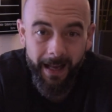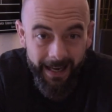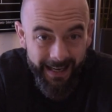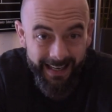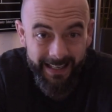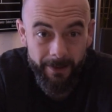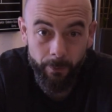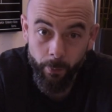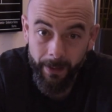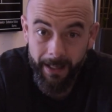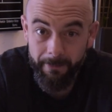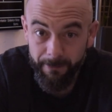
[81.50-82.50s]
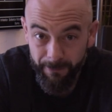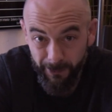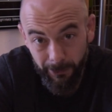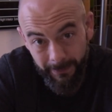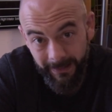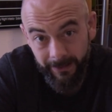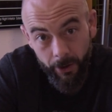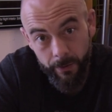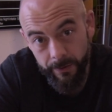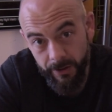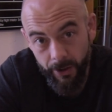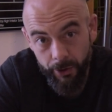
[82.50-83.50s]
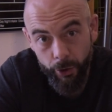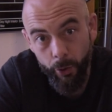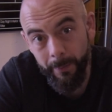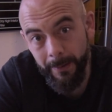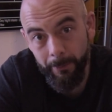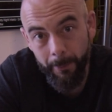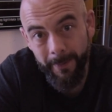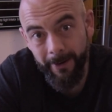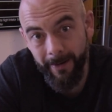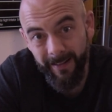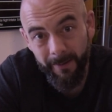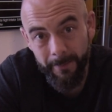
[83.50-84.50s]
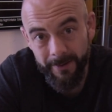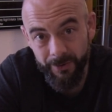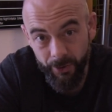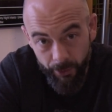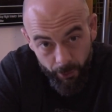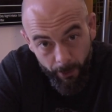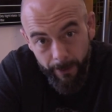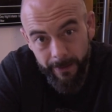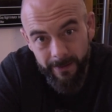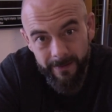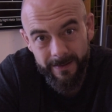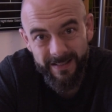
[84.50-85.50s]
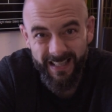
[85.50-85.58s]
And when I'm filming those Adobe Premiere Elements tutorials,